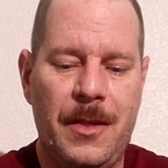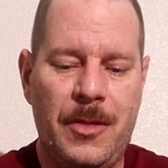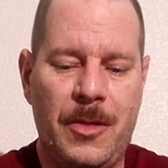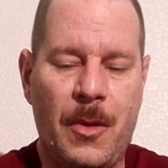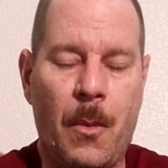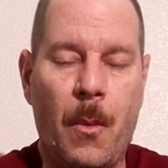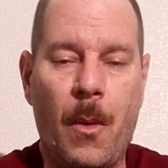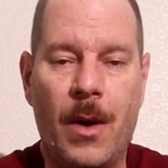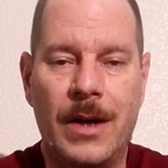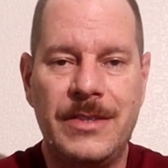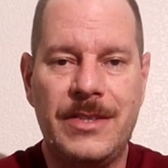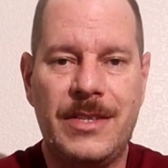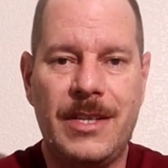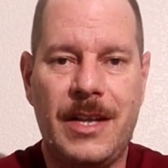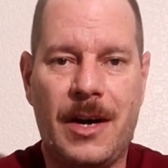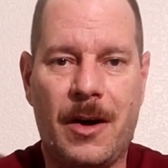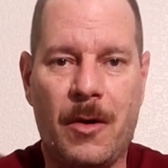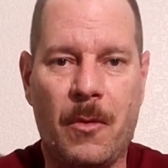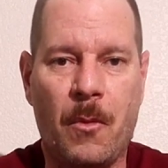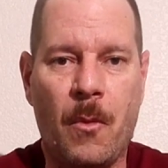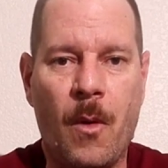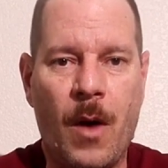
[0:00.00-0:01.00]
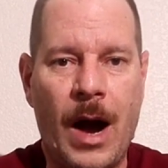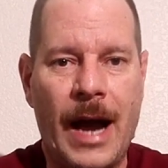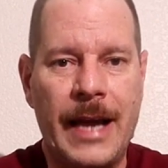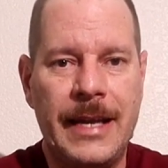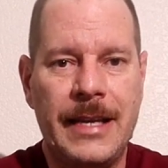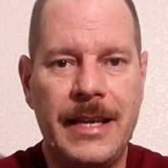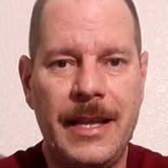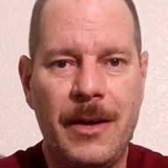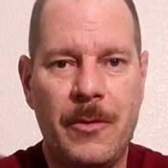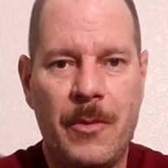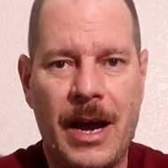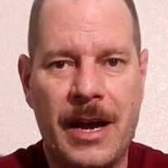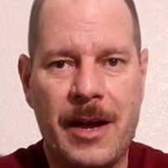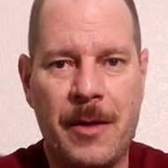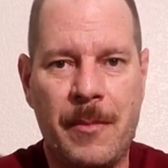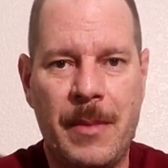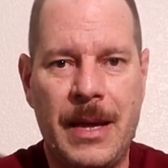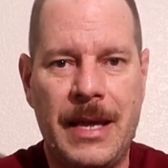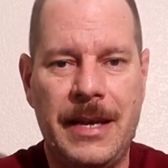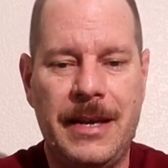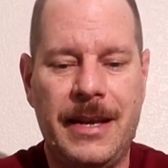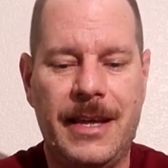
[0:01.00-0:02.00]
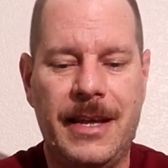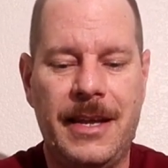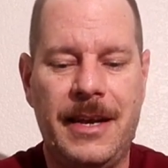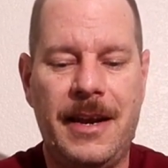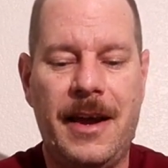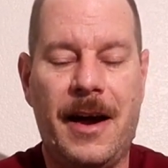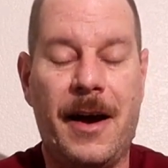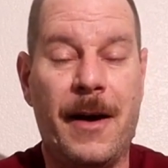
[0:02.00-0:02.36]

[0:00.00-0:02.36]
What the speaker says: the ones that are widely recommended